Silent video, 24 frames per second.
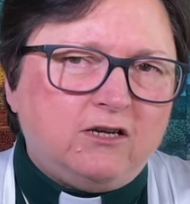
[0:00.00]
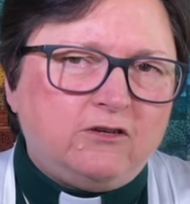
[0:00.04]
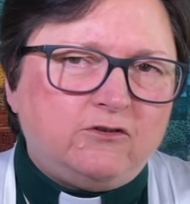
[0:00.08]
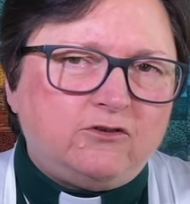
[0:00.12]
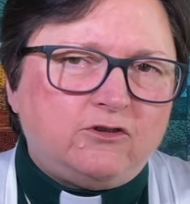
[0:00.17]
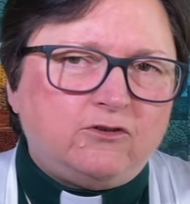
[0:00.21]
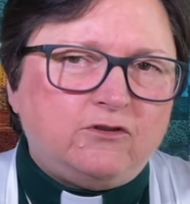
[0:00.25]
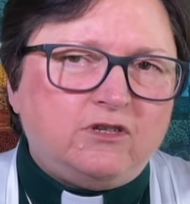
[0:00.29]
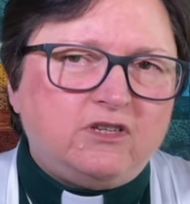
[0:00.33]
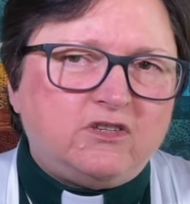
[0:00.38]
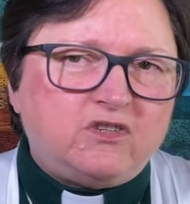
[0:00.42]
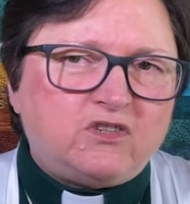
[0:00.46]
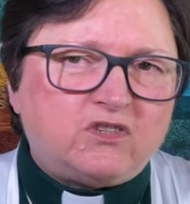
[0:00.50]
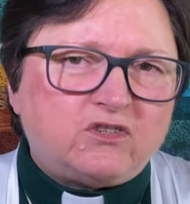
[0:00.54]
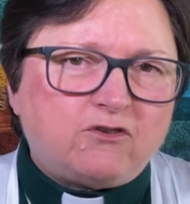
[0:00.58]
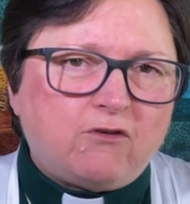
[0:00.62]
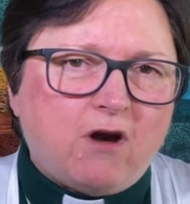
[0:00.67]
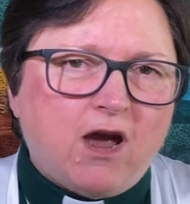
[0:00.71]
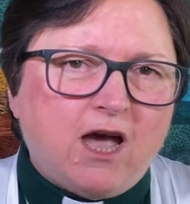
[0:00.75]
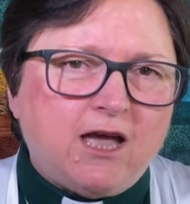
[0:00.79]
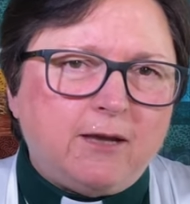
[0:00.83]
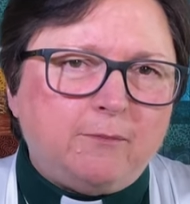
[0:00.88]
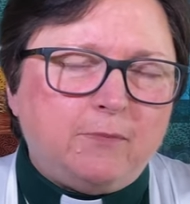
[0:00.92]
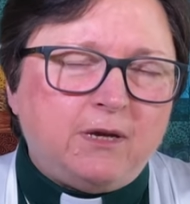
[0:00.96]
to
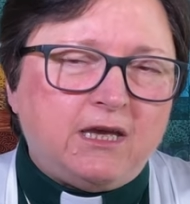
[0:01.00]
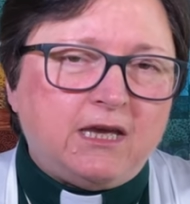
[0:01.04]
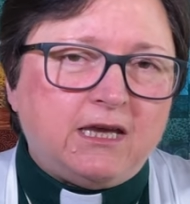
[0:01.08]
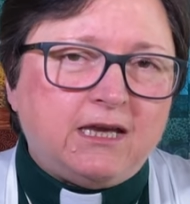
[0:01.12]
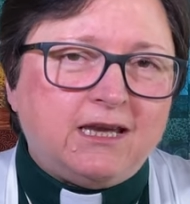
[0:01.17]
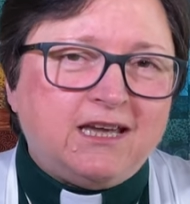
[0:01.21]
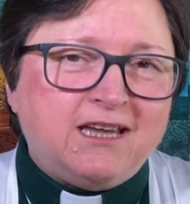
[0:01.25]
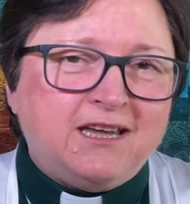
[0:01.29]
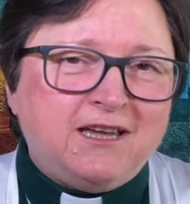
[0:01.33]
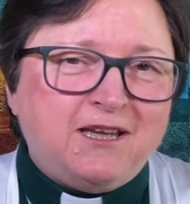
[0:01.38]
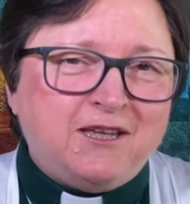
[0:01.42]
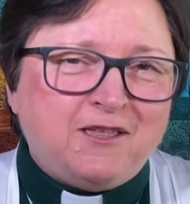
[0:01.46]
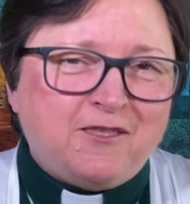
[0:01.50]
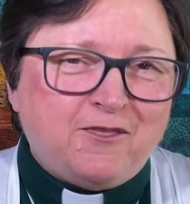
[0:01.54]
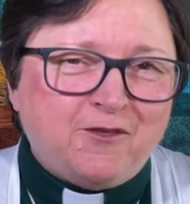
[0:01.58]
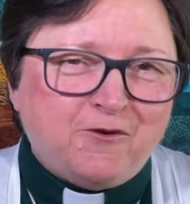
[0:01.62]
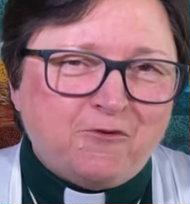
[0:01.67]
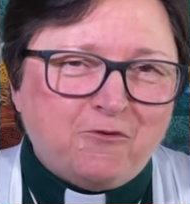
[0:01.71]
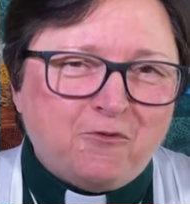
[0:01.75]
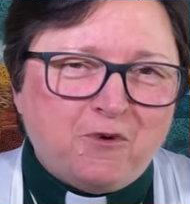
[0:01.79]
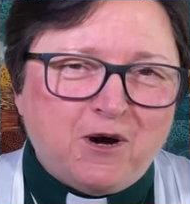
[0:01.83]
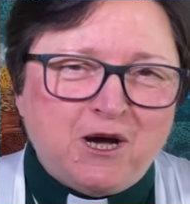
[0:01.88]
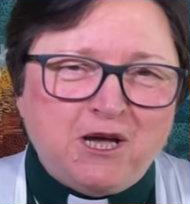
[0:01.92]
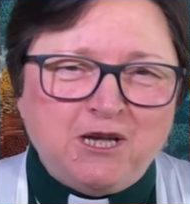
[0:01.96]
describing the
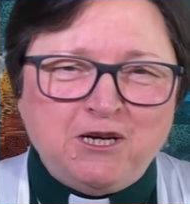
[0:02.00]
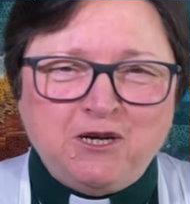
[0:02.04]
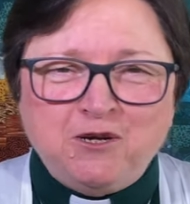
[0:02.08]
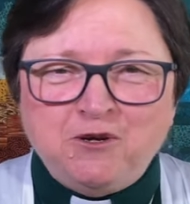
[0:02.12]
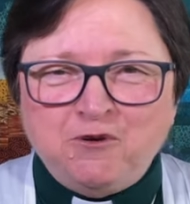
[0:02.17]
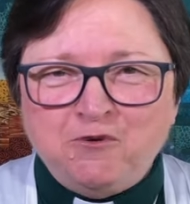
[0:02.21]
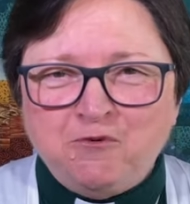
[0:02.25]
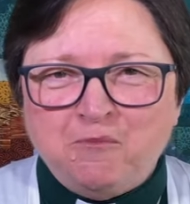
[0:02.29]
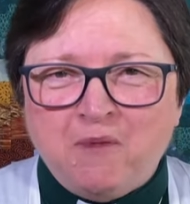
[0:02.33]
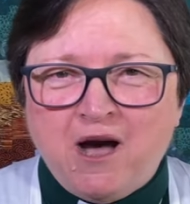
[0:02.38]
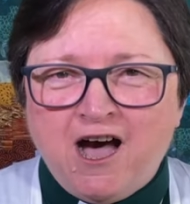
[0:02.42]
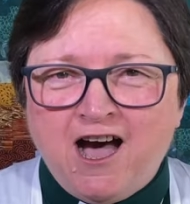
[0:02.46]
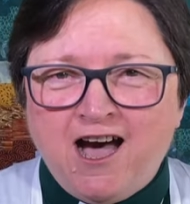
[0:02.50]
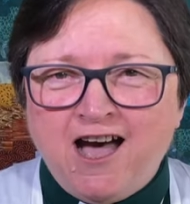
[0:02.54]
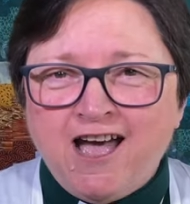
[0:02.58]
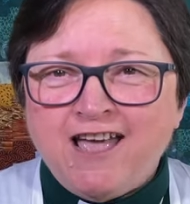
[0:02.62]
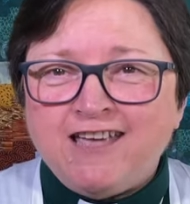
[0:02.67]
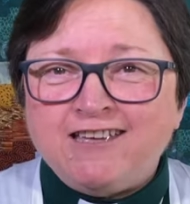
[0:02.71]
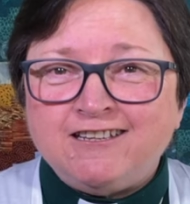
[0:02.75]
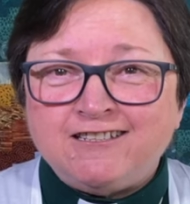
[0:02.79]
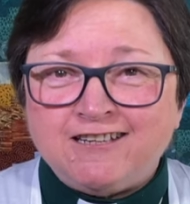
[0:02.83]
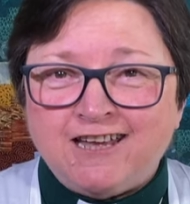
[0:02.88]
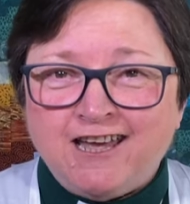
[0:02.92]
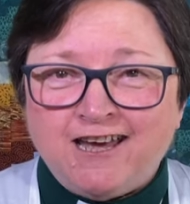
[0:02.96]
one whom I
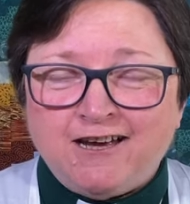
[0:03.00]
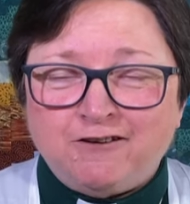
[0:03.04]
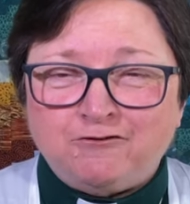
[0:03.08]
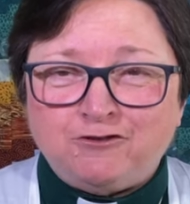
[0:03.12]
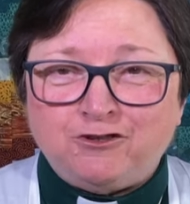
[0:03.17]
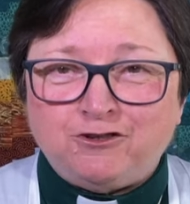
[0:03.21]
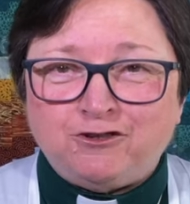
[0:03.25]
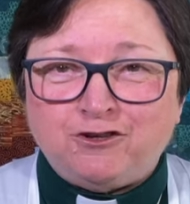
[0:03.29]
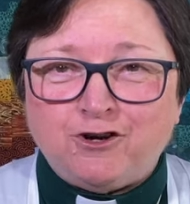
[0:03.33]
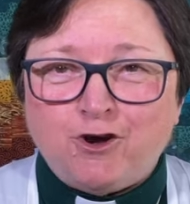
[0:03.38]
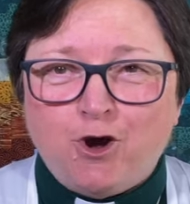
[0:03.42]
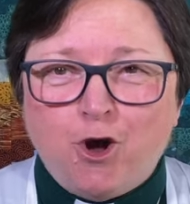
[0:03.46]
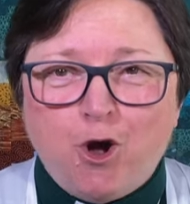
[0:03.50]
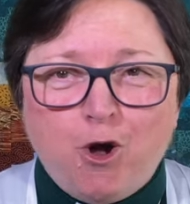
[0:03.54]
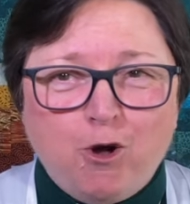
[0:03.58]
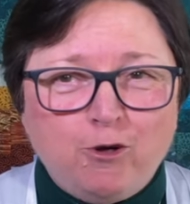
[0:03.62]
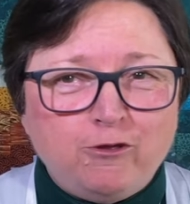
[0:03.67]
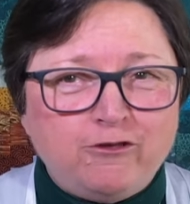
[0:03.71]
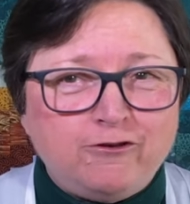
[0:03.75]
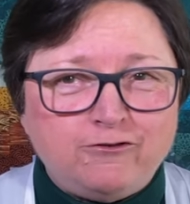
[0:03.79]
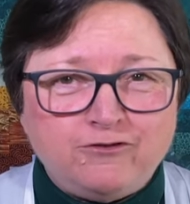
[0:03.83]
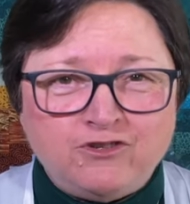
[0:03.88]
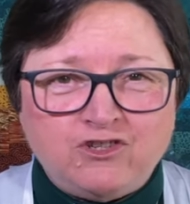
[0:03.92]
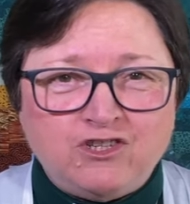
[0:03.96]
encountered all
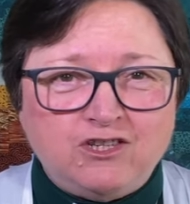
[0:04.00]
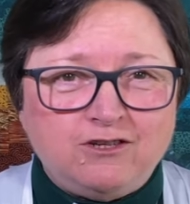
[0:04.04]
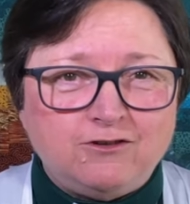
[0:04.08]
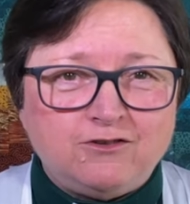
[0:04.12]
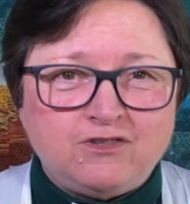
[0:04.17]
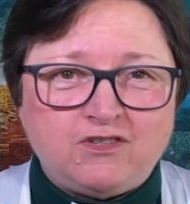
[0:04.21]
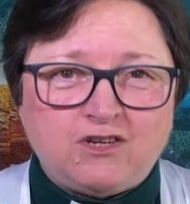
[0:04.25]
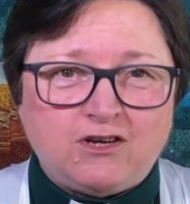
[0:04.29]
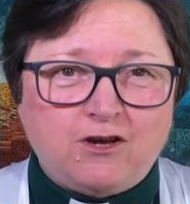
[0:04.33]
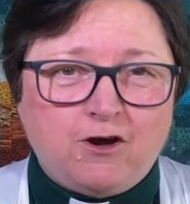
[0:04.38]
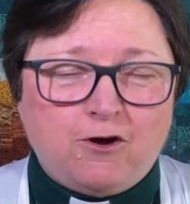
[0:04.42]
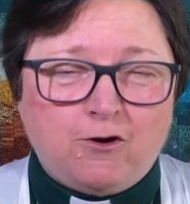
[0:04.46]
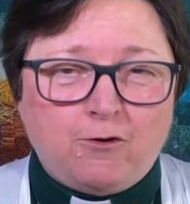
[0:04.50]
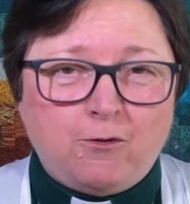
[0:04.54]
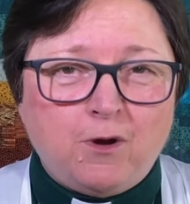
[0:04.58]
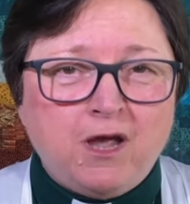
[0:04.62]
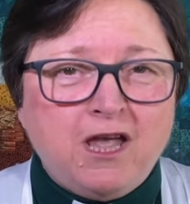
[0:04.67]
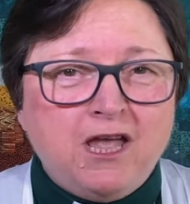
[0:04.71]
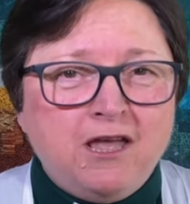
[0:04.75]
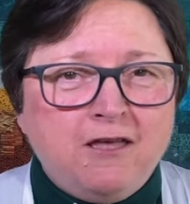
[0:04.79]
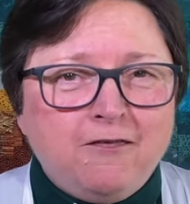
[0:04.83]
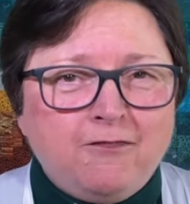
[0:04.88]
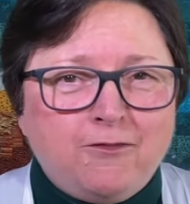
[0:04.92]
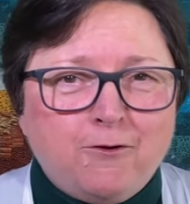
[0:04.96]
those years ago,
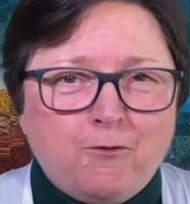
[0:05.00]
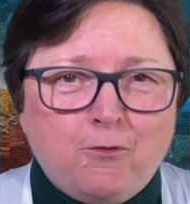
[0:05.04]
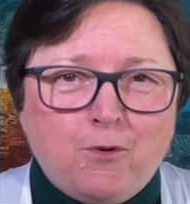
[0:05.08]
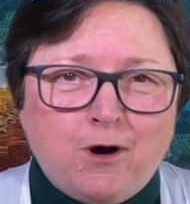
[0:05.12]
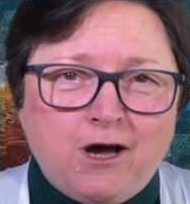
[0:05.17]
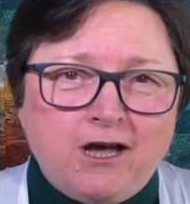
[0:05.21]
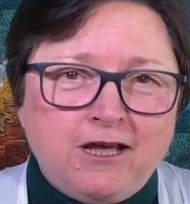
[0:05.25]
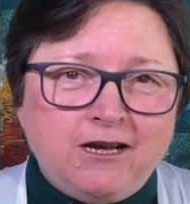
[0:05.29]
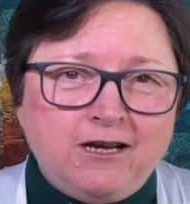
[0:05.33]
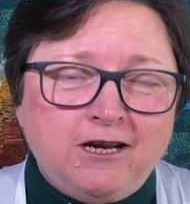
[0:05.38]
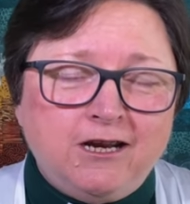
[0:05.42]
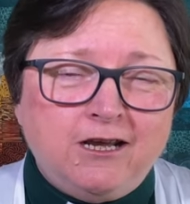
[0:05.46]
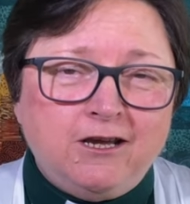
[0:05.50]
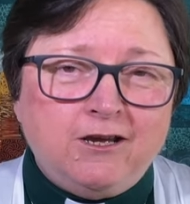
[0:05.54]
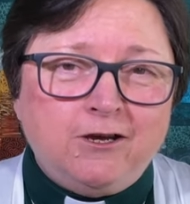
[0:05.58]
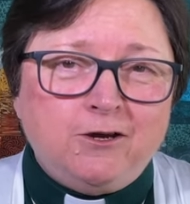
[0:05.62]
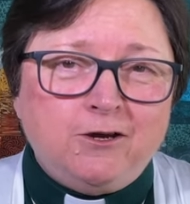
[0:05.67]
the one